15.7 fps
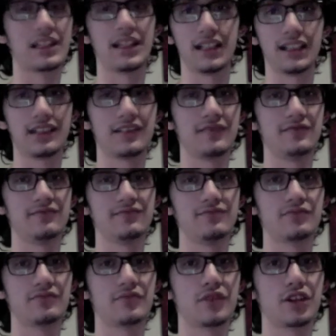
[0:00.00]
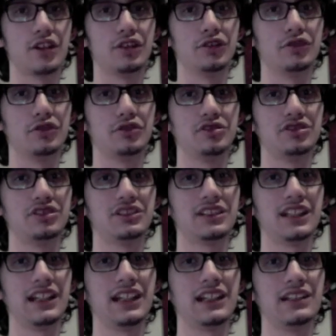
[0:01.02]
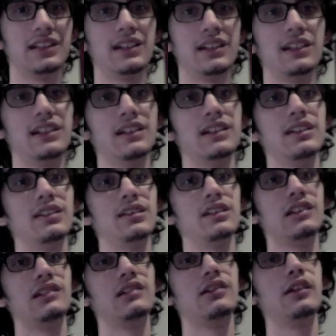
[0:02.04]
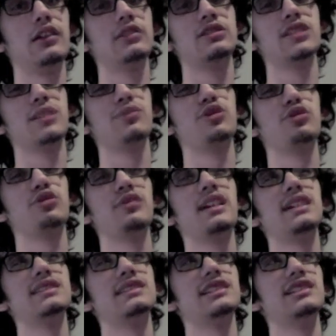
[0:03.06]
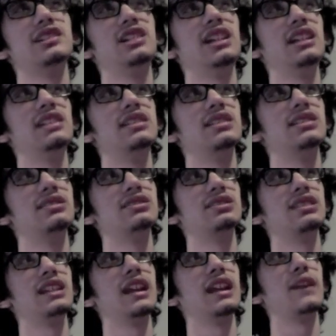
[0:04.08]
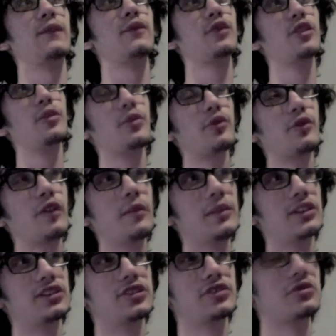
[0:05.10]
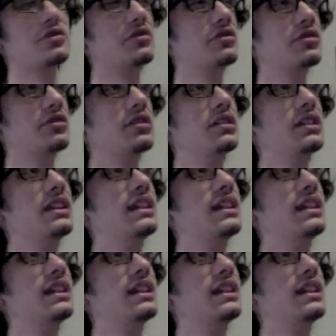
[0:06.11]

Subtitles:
I can understand some drastic changes if global warming's true,